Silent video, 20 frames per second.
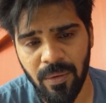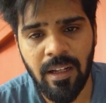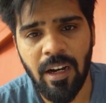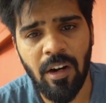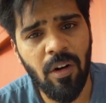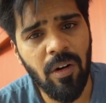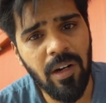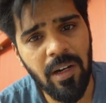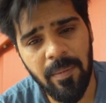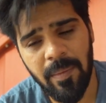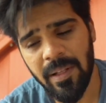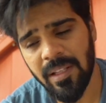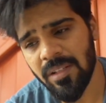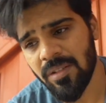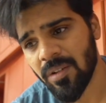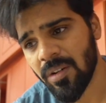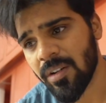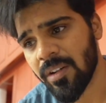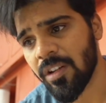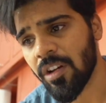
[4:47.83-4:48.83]
It all depends
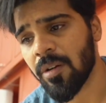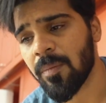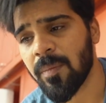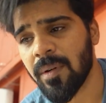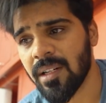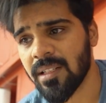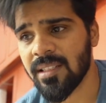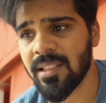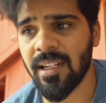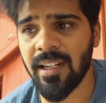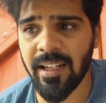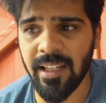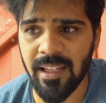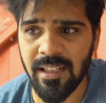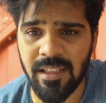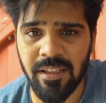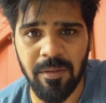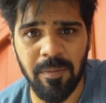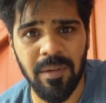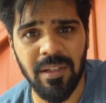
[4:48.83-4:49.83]
on your personal
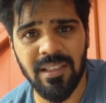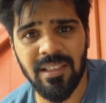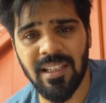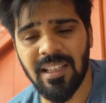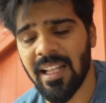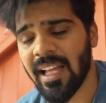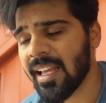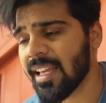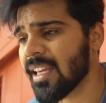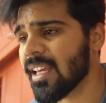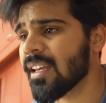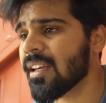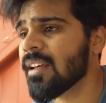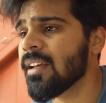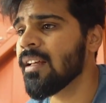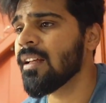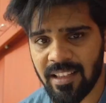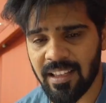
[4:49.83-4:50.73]
taste, your personal liking.